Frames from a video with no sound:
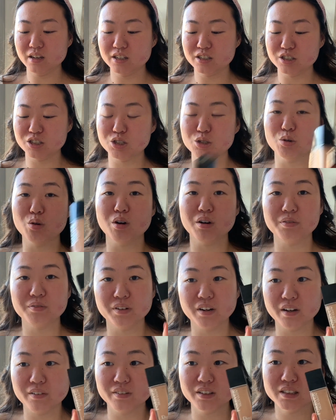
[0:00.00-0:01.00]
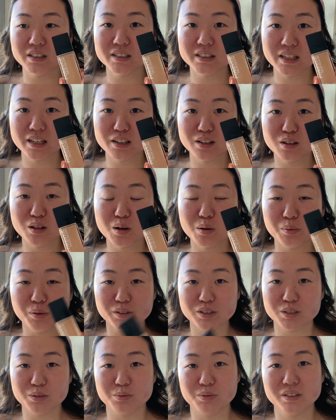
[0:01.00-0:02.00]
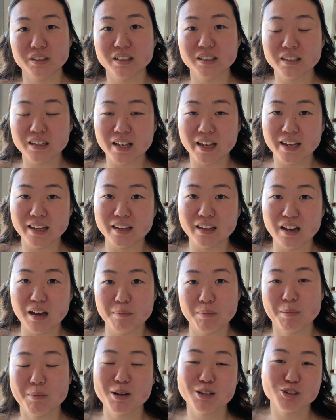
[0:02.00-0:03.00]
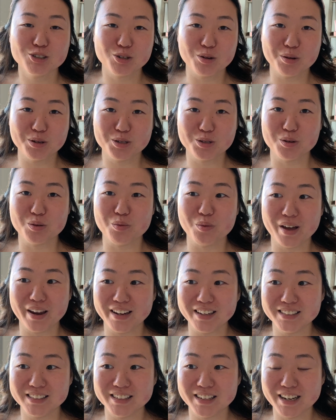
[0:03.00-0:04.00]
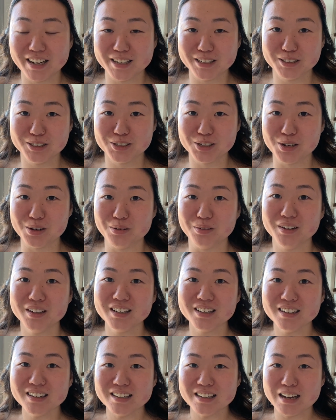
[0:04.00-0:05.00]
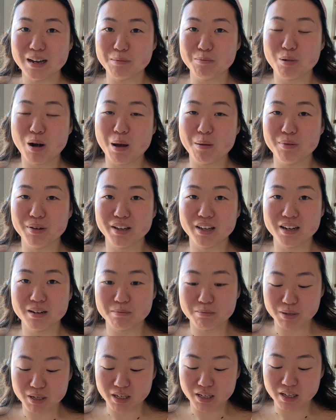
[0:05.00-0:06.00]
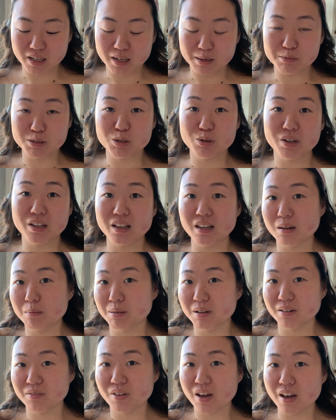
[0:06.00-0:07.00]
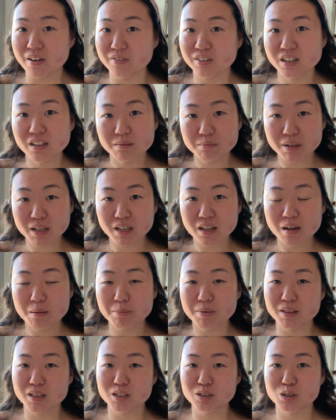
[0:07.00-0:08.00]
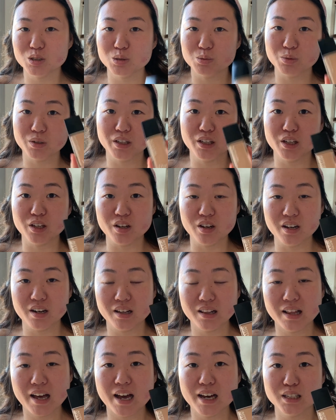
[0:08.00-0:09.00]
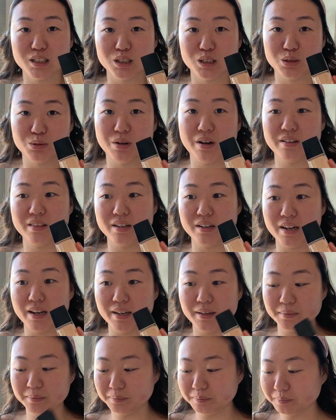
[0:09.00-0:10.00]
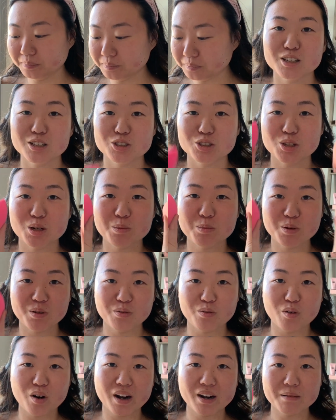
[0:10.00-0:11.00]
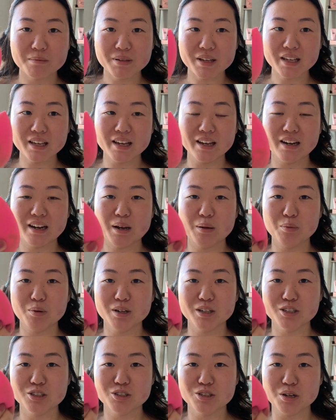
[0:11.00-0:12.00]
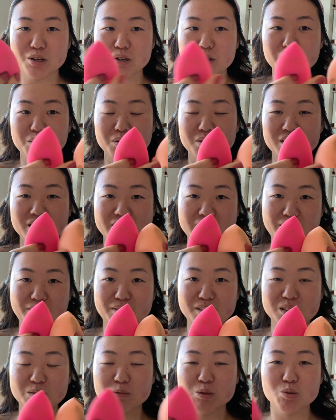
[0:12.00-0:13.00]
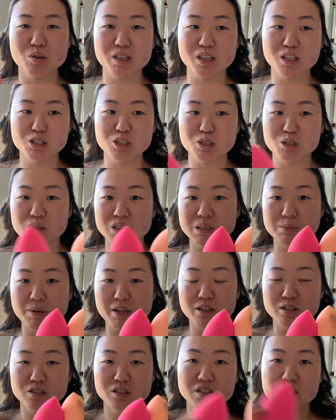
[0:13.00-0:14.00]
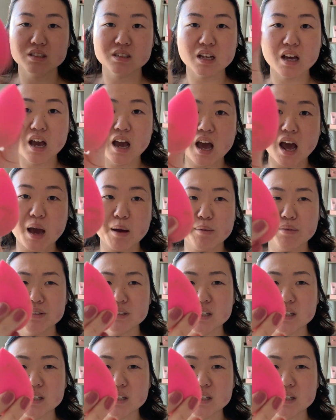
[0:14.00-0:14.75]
Dior Forever Skin Glow, which I really like. I'm actually going to a wedding today, so I'm probably going to be doing a little bit of heavier makeup, and this is really good. It lasts throughout the night. So before I begin, I want to show you the difference between the two sponges. I would